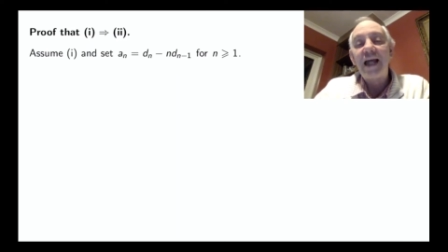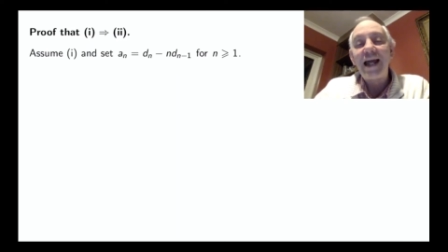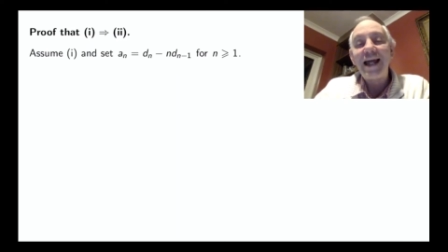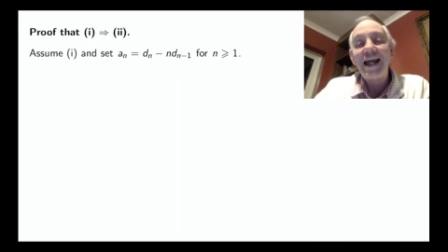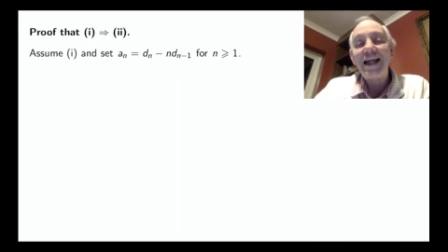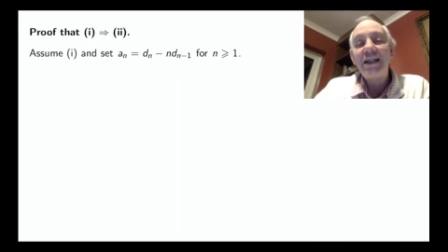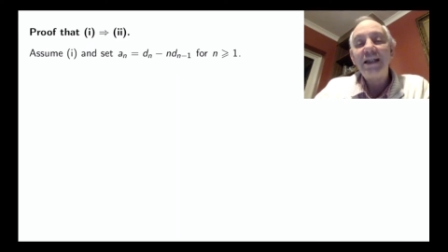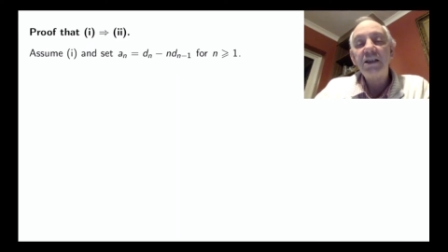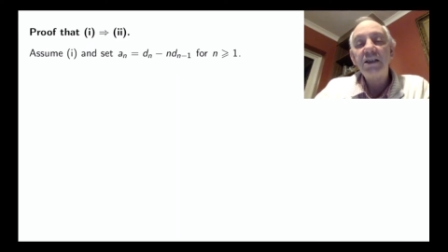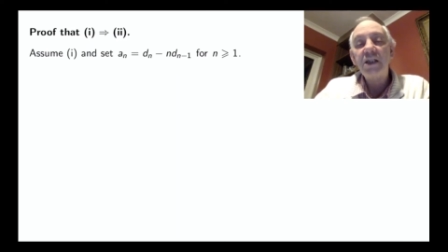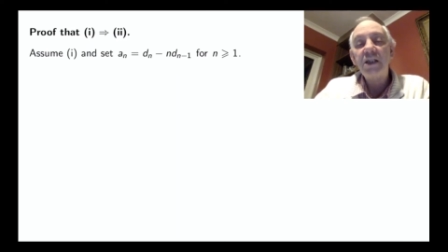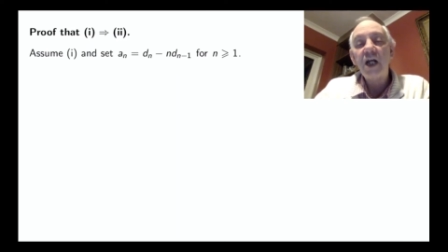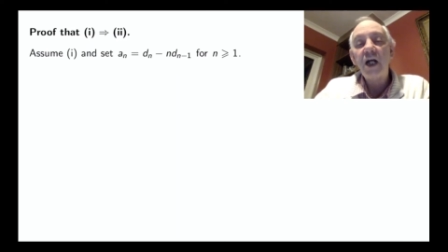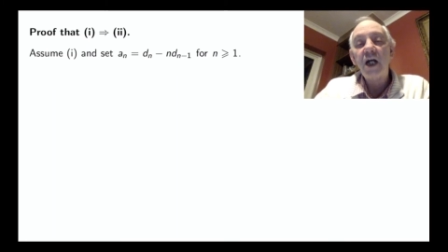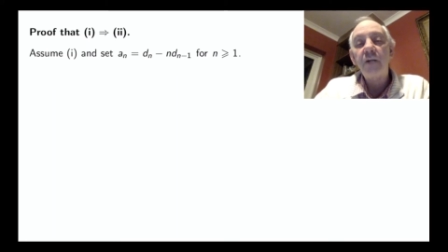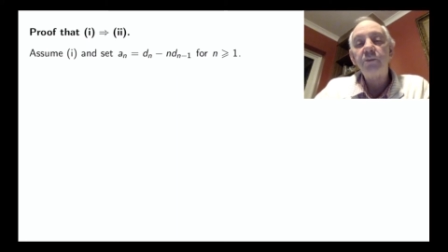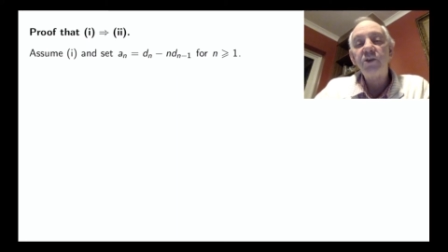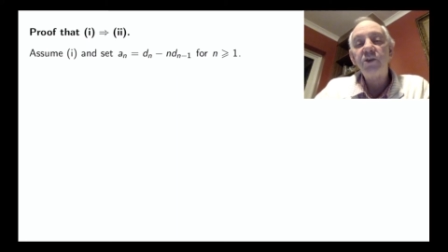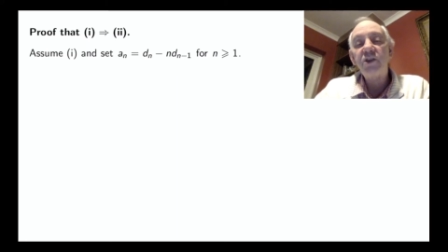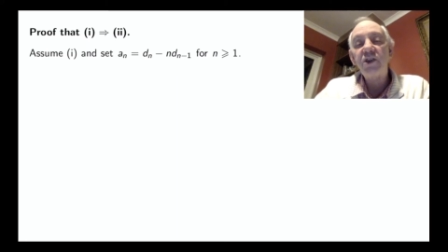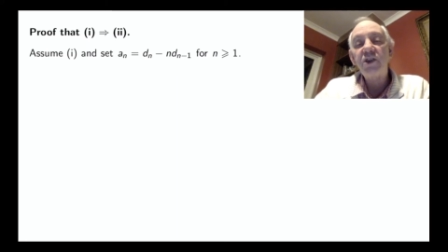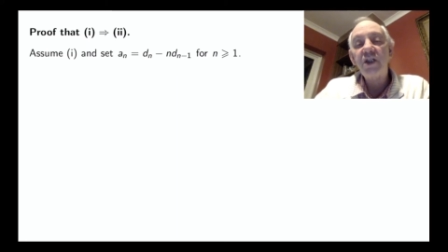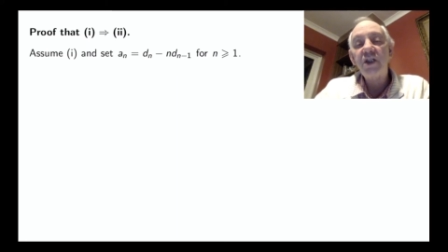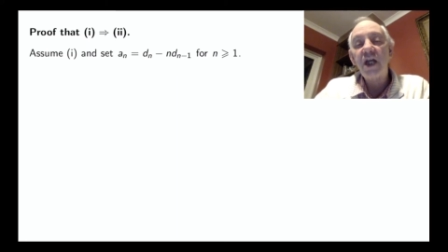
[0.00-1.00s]
n
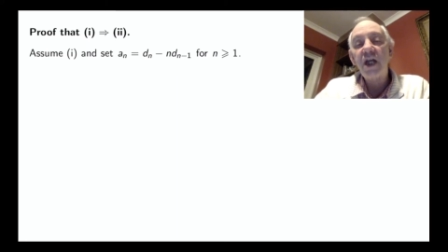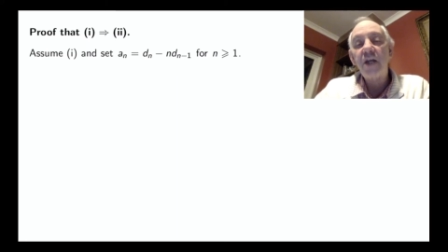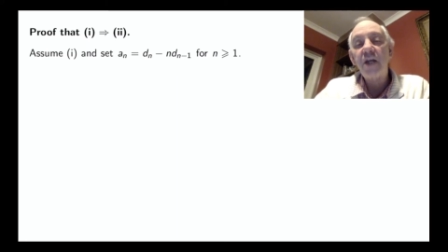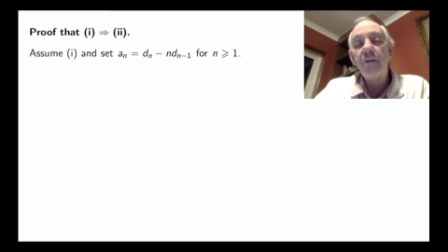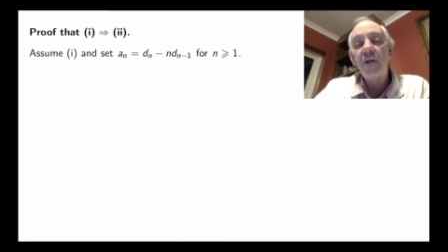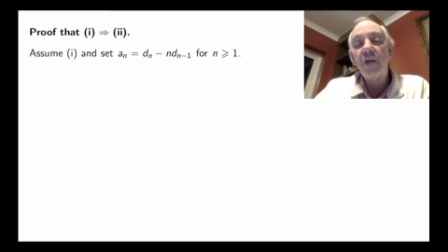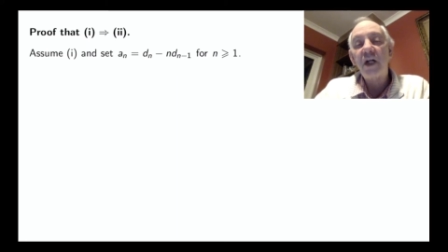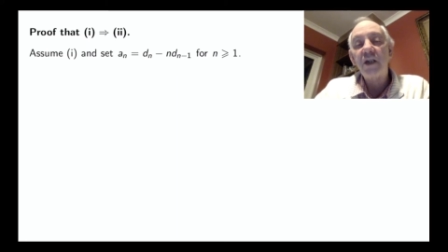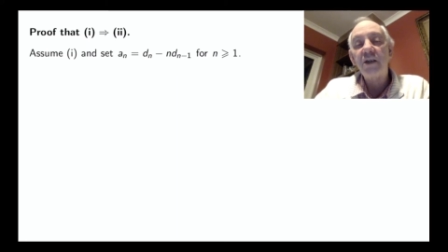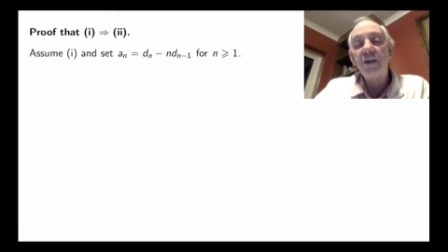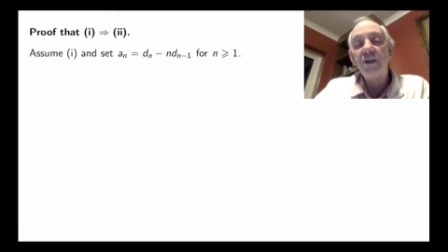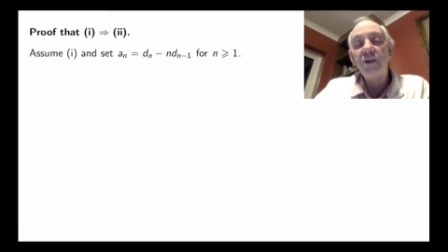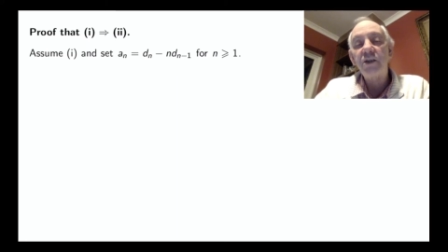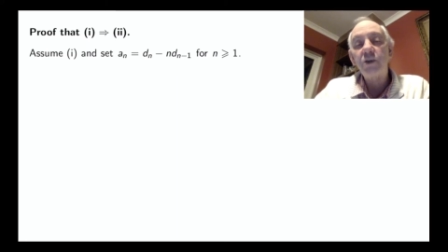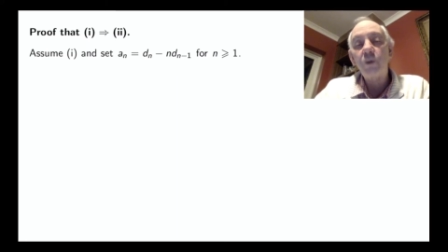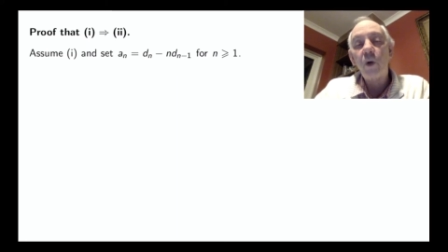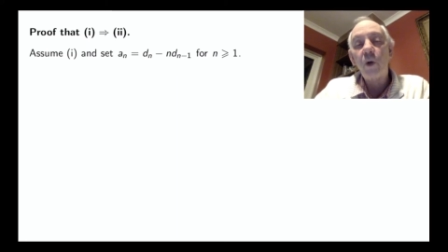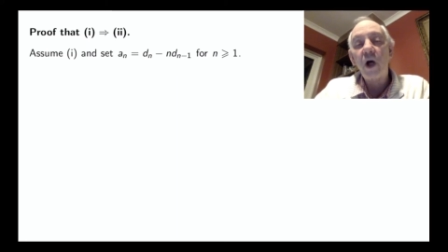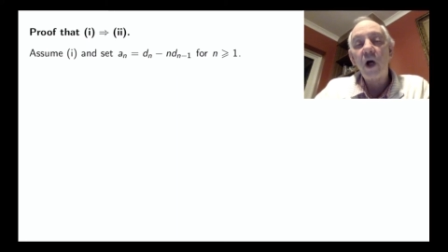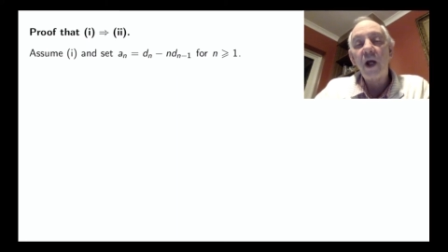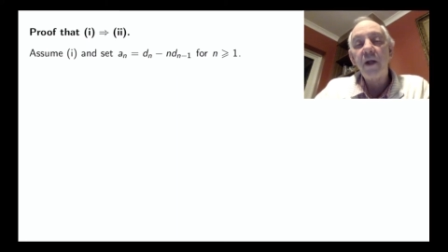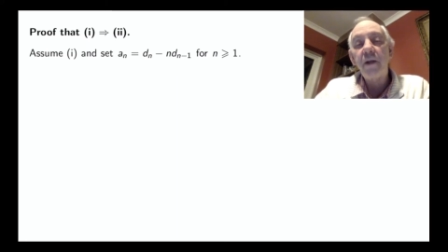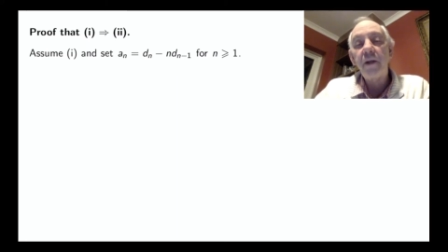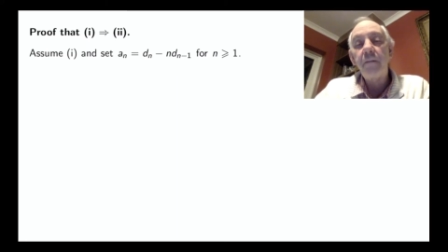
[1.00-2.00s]
times dn minus
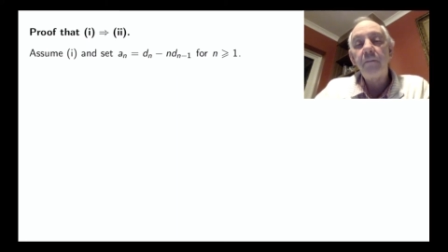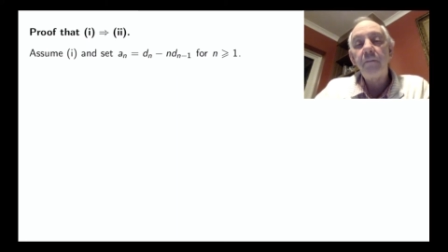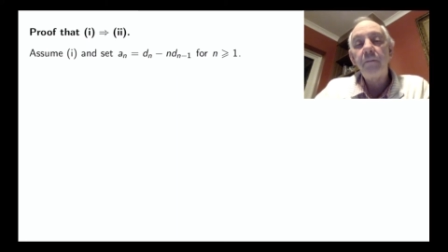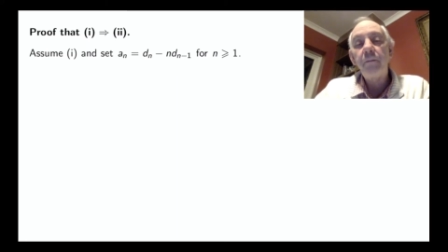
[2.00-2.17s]
1.